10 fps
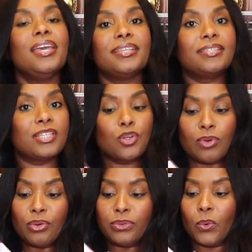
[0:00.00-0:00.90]
is this
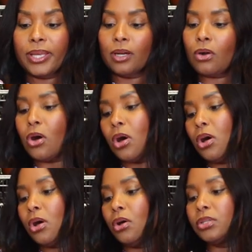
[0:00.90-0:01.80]
growth oil
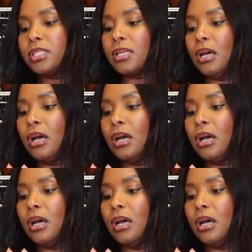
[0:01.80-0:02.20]
called